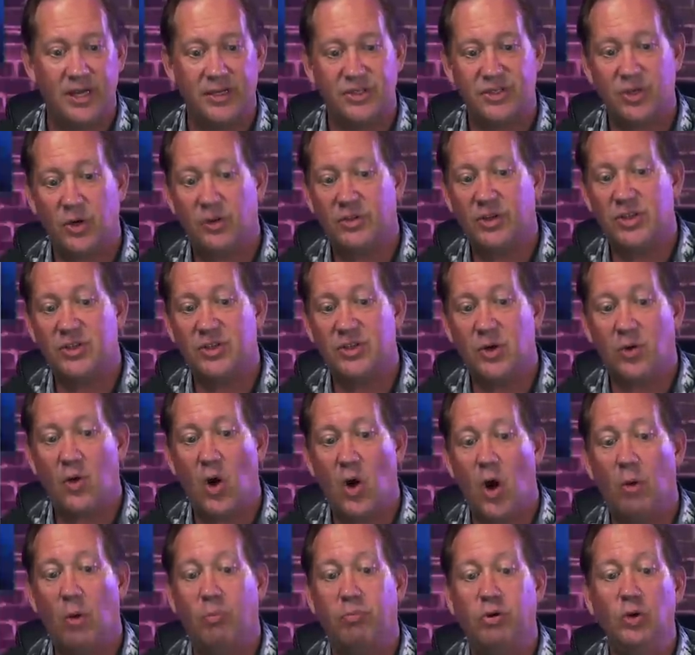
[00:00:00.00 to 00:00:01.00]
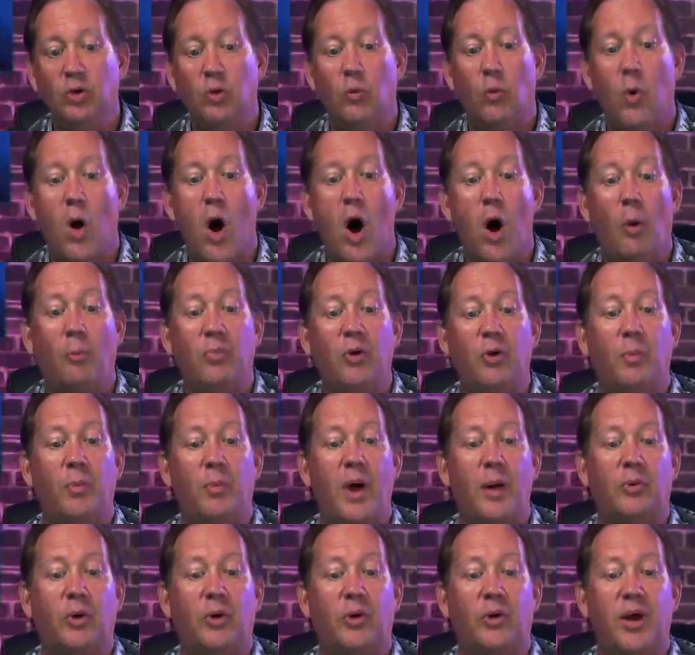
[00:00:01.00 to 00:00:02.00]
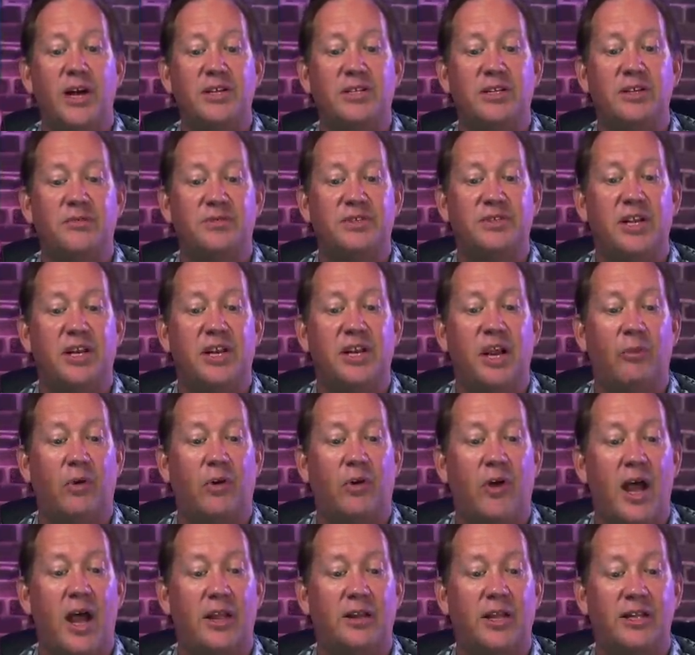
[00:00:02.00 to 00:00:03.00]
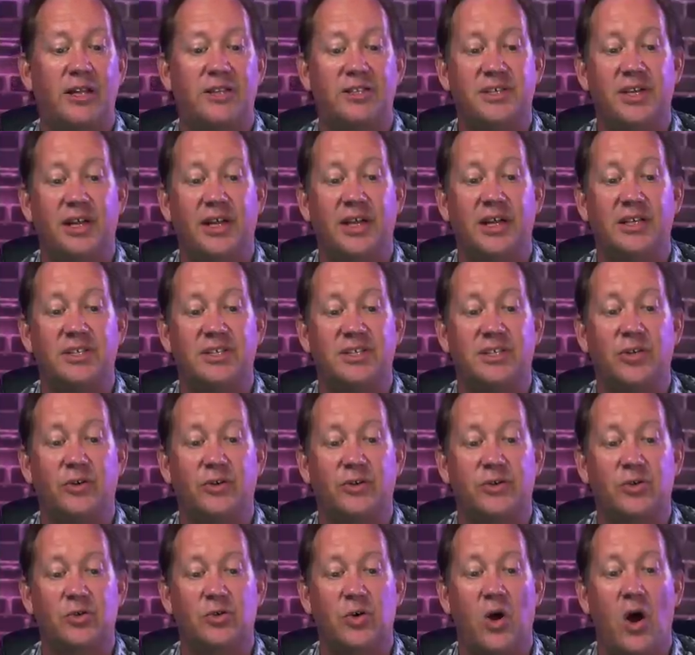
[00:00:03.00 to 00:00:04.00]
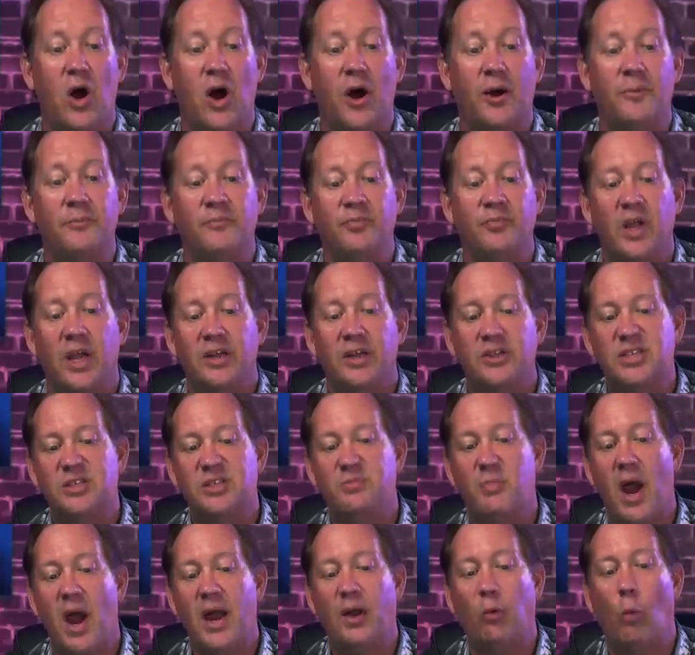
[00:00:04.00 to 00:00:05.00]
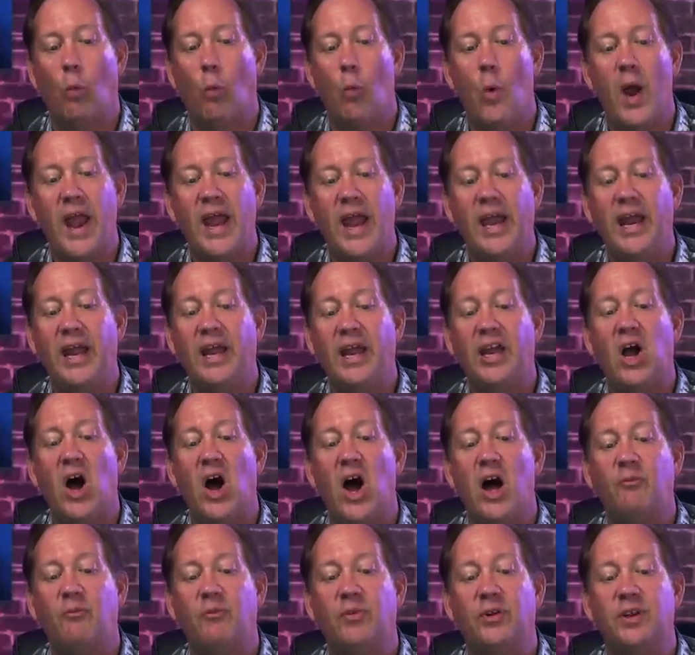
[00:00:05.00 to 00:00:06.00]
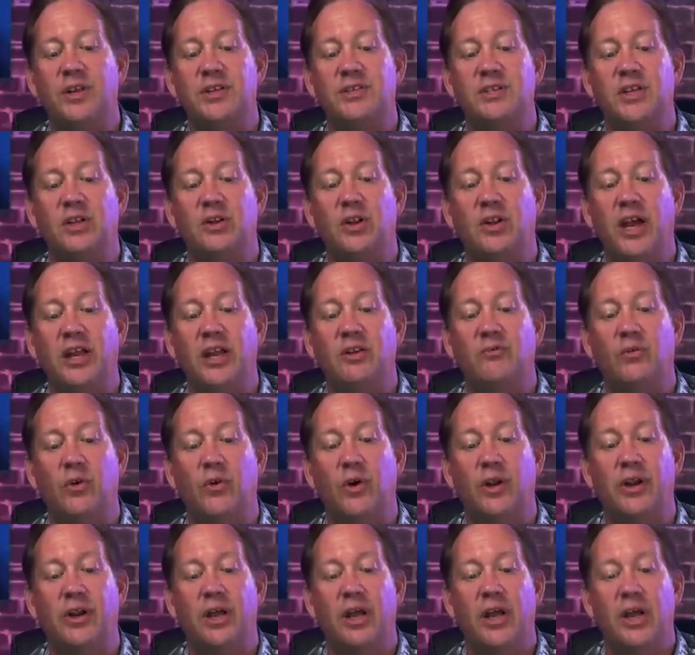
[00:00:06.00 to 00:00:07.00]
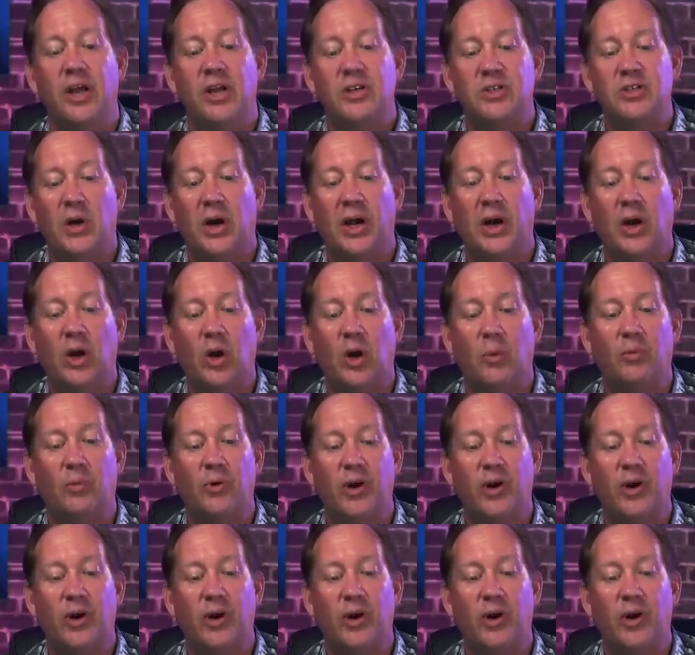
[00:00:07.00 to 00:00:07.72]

Showed the so-called blue wall built by progressives in the Democrat-led city is still strong, despite waning confidence in Lightfoot during her